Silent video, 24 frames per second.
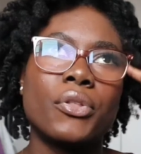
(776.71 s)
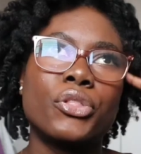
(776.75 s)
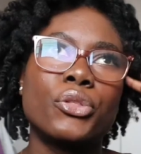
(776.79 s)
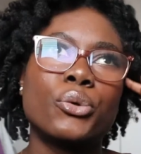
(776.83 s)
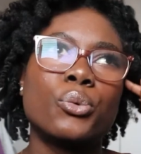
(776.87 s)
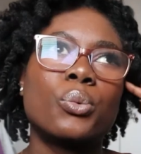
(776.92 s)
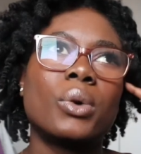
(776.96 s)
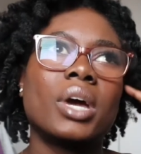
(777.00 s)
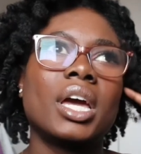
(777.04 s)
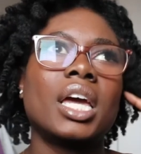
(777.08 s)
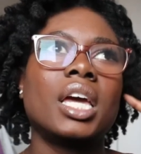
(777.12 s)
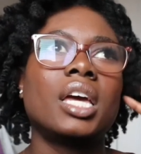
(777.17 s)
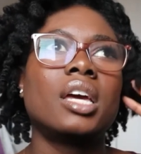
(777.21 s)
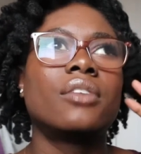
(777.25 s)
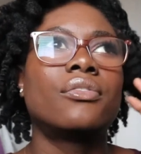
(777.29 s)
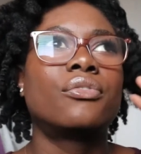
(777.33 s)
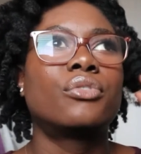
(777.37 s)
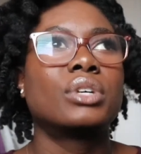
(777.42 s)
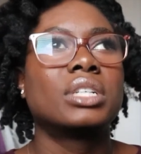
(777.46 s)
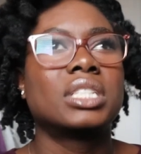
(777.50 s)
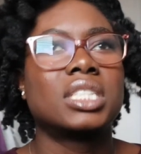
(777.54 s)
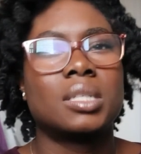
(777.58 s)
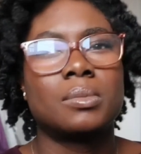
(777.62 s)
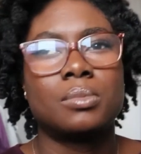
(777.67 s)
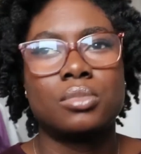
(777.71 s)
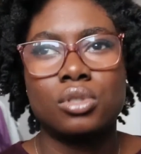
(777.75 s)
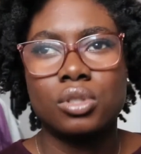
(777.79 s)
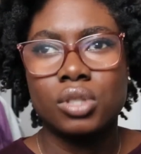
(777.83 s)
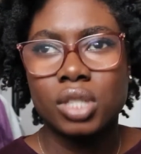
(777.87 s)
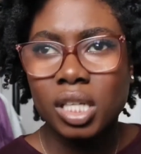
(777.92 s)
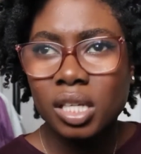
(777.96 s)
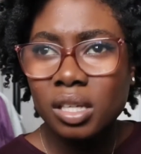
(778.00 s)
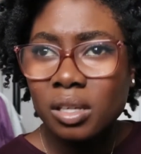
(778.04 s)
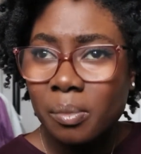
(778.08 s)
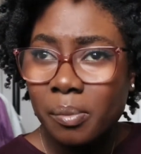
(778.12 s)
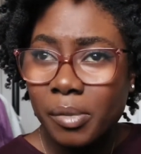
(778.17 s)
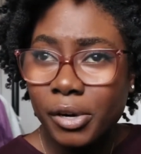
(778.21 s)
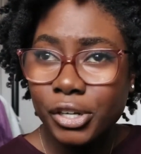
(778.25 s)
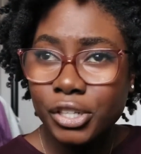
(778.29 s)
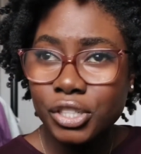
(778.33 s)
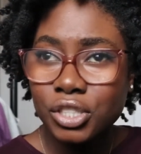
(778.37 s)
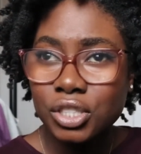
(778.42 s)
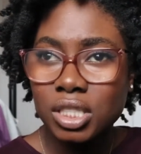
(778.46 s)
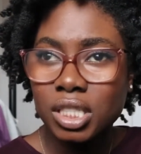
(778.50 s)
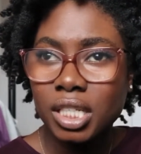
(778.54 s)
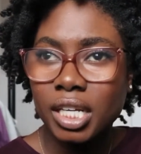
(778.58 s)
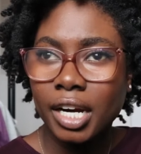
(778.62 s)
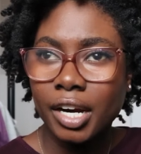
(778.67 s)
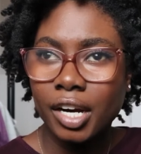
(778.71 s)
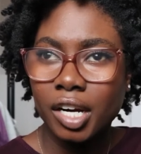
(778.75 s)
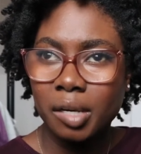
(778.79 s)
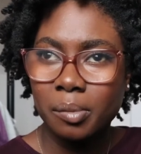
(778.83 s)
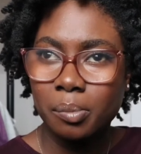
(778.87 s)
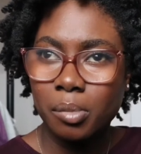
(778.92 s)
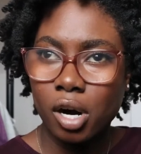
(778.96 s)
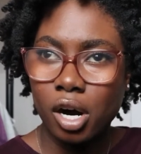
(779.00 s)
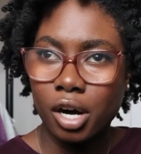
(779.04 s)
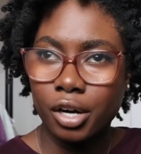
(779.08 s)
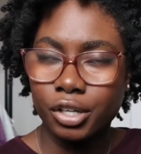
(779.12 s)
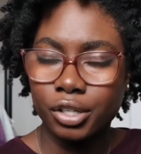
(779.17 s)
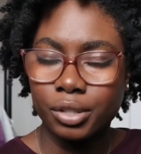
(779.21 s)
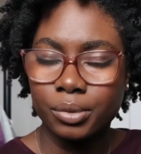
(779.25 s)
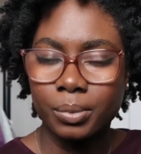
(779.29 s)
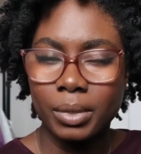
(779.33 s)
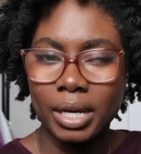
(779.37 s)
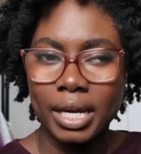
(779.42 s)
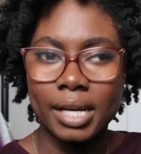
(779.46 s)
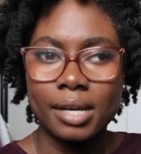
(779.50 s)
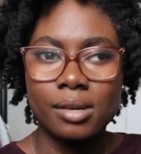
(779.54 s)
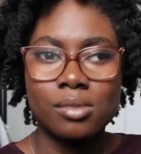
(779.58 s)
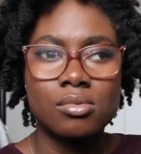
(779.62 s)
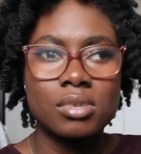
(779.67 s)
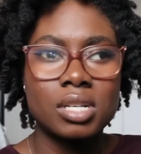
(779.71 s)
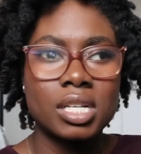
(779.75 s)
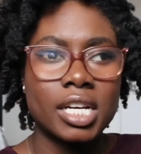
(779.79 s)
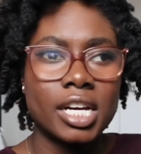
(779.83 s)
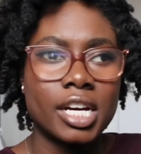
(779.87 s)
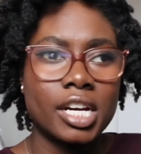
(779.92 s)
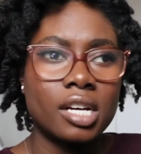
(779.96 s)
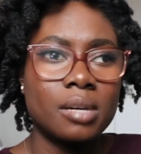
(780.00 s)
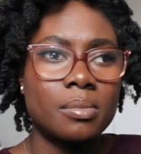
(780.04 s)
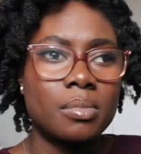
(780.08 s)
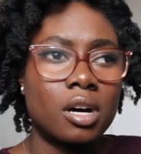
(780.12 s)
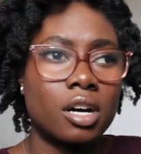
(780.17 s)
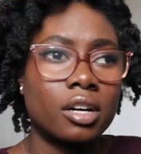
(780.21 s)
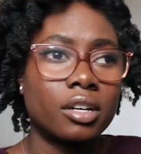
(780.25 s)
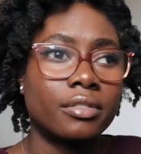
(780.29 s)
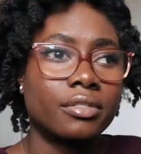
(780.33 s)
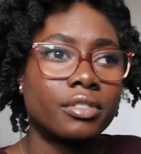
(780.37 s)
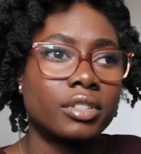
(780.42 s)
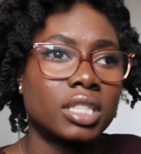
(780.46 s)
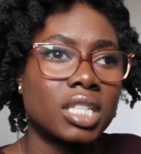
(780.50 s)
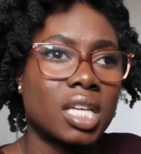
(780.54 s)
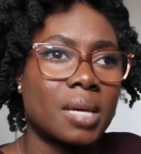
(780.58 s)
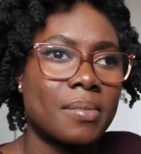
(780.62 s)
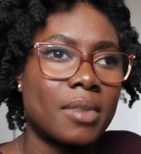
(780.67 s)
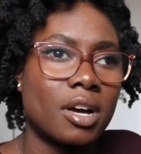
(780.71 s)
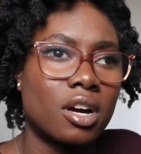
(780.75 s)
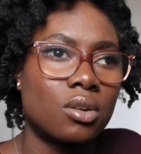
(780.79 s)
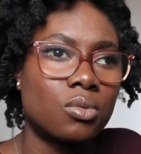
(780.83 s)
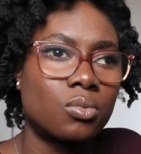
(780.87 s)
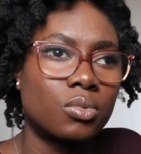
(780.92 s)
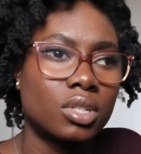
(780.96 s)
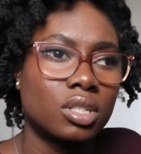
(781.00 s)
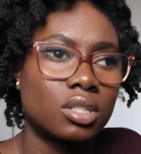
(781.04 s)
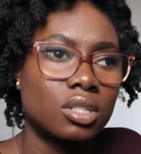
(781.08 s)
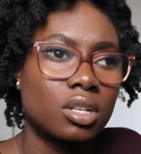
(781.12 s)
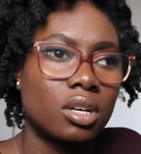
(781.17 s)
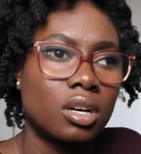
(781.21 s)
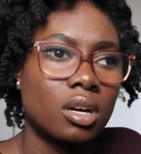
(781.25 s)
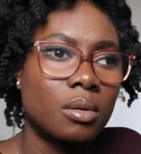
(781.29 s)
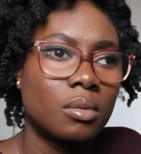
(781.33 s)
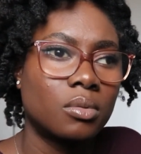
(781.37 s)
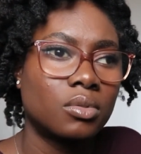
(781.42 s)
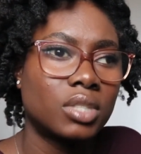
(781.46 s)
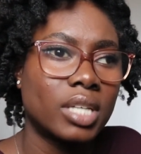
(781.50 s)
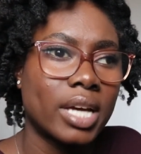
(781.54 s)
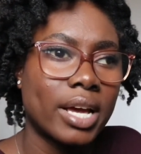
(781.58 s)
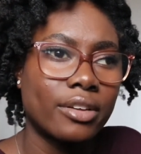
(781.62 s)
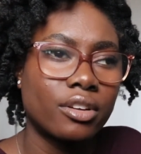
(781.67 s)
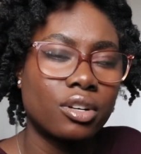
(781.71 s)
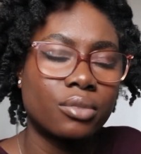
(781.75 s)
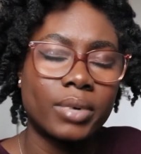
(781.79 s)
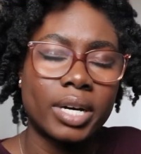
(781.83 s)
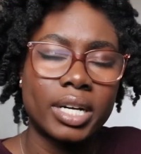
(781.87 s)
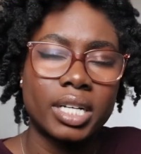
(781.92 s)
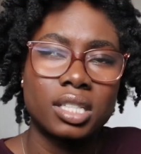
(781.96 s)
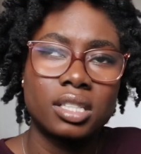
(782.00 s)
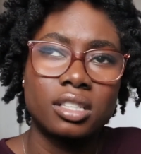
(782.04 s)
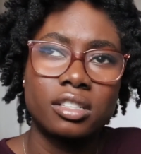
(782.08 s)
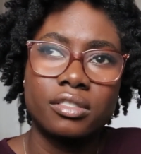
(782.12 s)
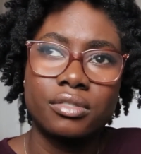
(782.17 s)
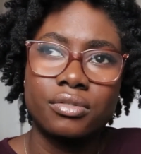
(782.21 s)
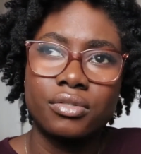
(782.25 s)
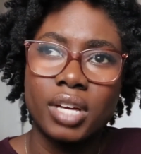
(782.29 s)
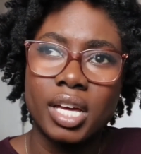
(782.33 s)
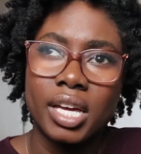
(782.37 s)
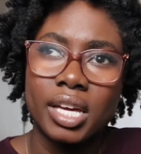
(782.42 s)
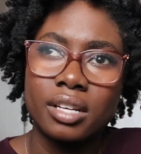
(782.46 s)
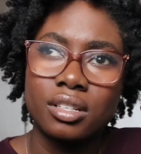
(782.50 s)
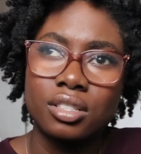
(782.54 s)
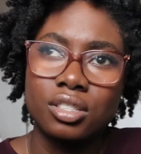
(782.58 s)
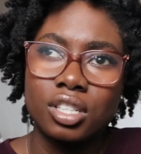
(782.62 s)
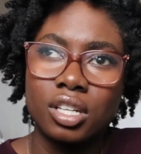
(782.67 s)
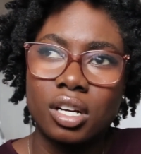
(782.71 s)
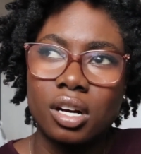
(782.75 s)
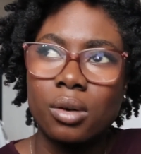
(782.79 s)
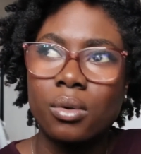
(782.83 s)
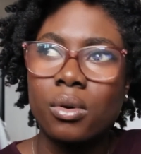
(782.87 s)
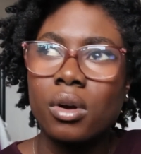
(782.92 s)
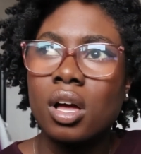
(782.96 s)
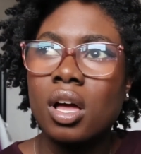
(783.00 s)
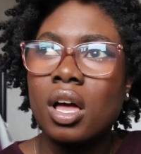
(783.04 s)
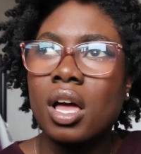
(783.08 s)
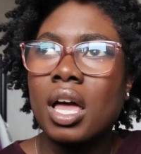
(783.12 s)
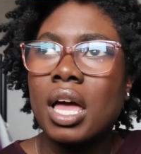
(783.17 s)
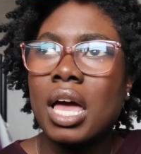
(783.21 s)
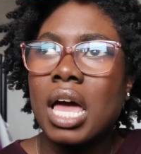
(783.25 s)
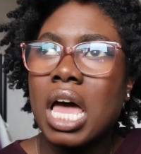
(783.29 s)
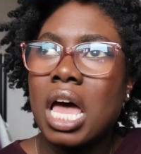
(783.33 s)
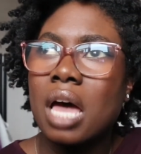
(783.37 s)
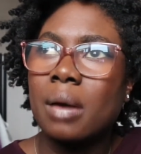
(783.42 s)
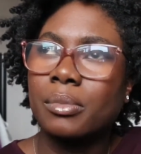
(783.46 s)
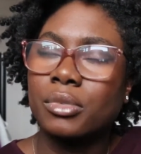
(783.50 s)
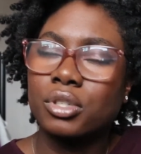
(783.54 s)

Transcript: the way, for example, in comparison to Harry Potter, right? When Harry Potter first came out, when Daniel Radcliffe and, you know, Emma